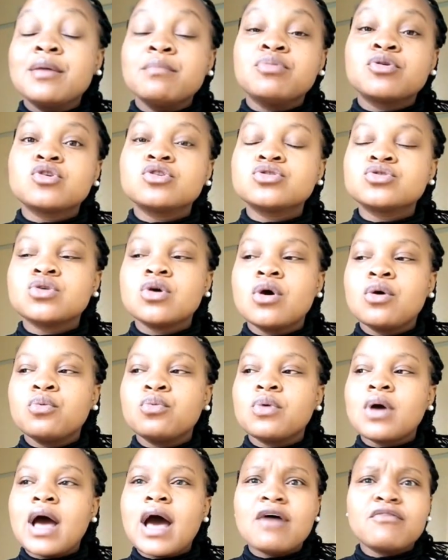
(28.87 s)
Because
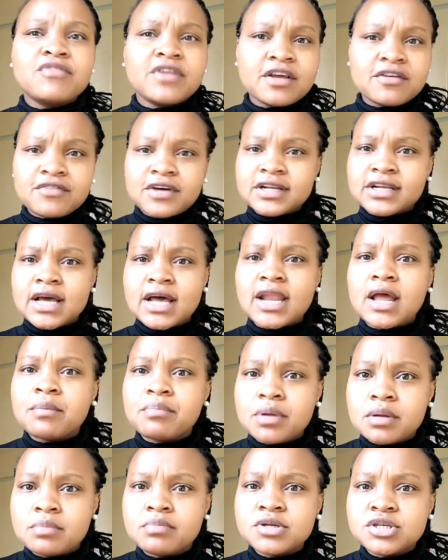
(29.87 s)
I've never done a
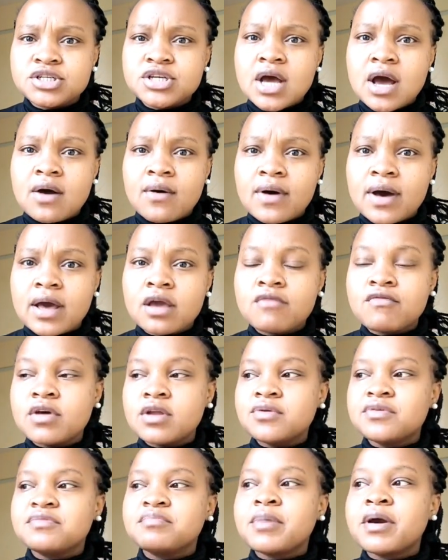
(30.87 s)
baby shower,
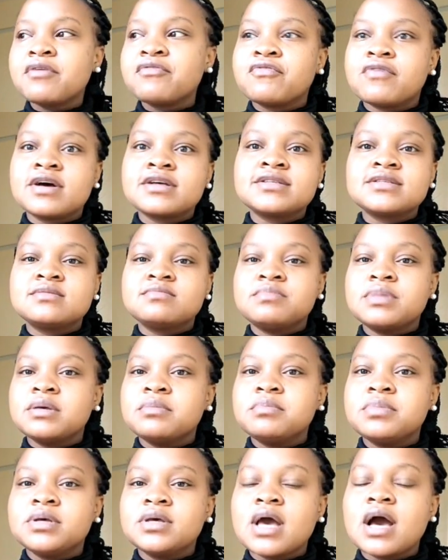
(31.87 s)
even with my first
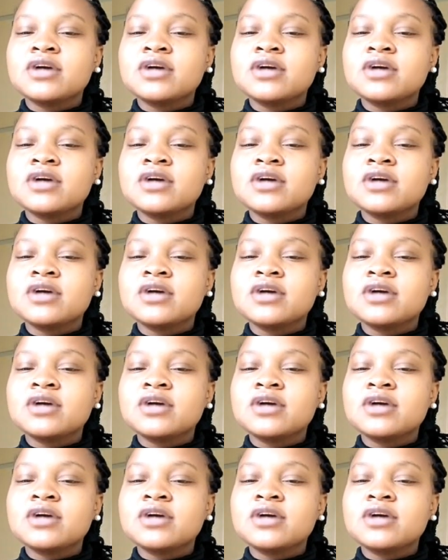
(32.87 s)
baby.